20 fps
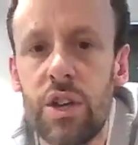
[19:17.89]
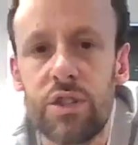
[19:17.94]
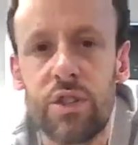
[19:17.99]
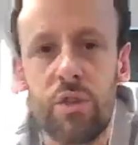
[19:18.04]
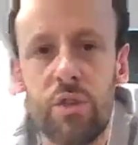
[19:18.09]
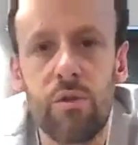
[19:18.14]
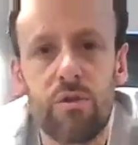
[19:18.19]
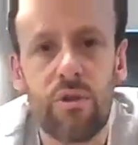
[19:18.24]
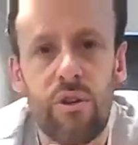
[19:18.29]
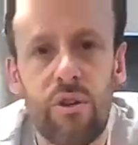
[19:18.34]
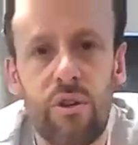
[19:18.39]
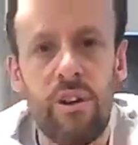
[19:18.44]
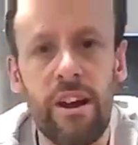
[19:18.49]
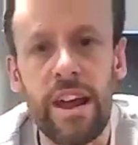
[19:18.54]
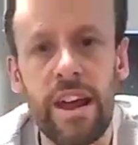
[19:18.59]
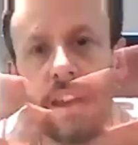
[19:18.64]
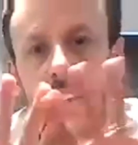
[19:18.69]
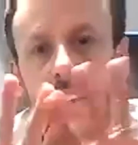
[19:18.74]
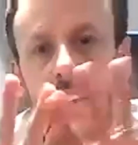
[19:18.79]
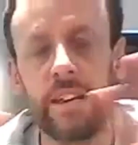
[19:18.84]
So you're
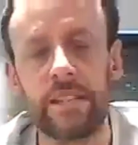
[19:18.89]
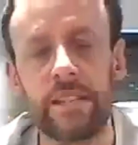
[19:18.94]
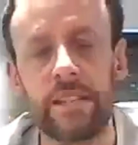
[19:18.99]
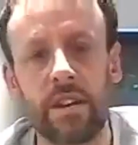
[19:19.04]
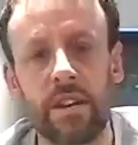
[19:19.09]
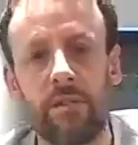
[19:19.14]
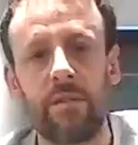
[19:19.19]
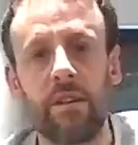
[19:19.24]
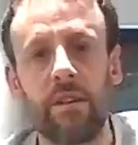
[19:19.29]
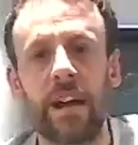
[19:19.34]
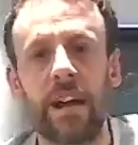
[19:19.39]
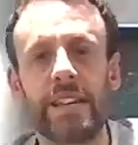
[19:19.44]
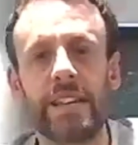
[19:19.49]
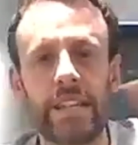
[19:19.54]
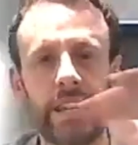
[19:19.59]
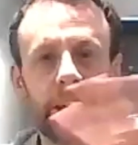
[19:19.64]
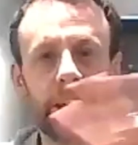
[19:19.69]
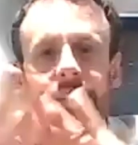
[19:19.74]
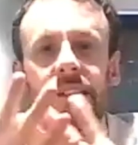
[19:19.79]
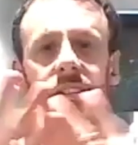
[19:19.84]
creating these kind of like
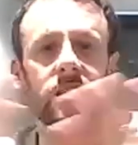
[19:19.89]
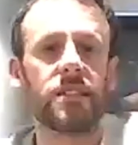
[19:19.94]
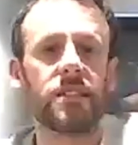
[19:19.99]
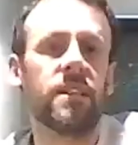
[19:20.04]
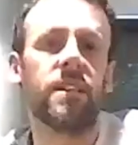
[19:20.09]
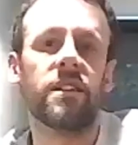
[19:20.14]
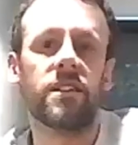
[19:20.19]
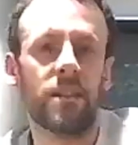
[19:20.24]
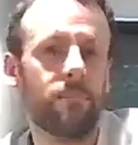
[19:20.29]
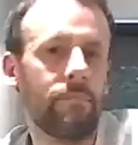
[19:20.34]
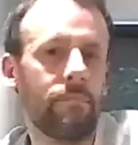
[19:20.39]
distances.